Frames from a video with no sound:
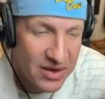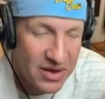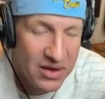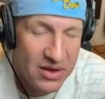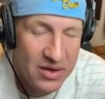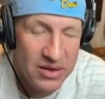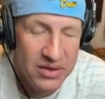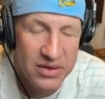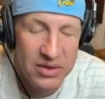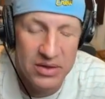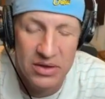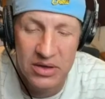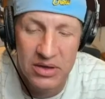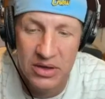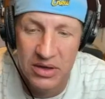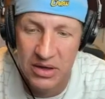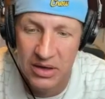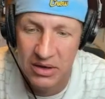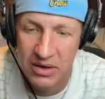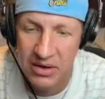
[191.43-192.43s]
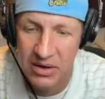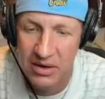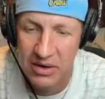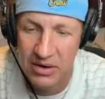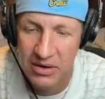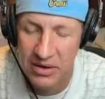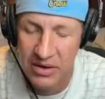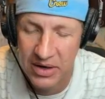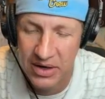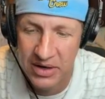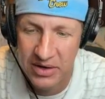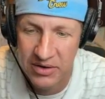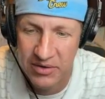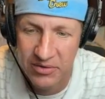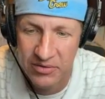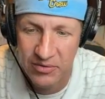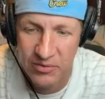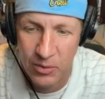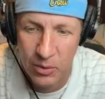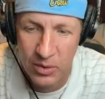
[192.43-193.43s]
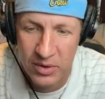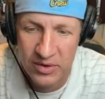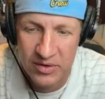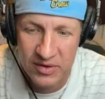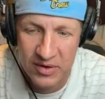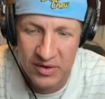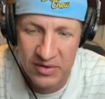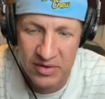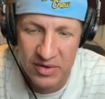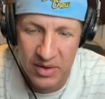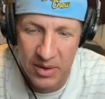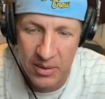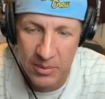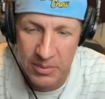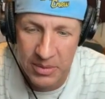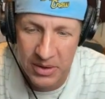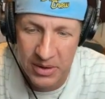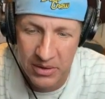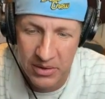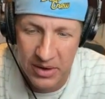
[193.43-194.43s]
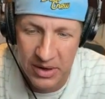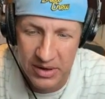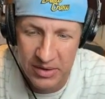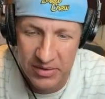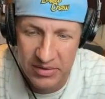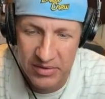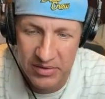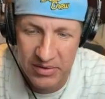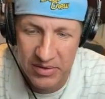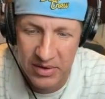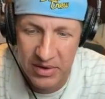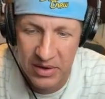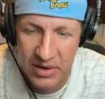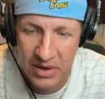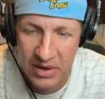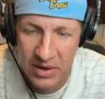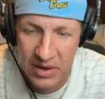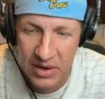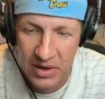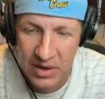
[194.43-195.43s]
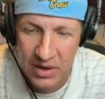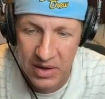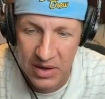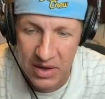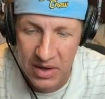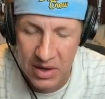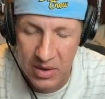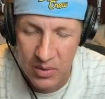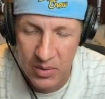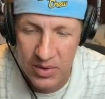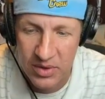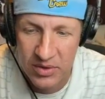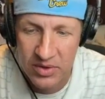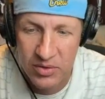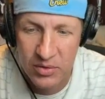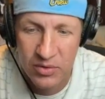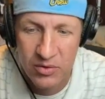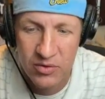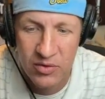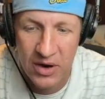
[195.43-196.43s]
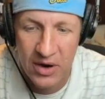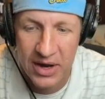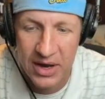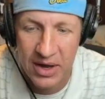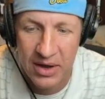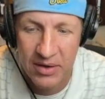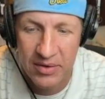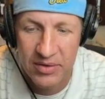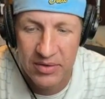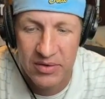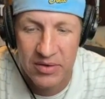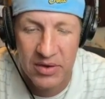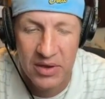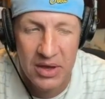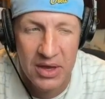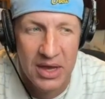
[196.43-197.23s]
on the year in his 46th appearance with 2 strikeouts.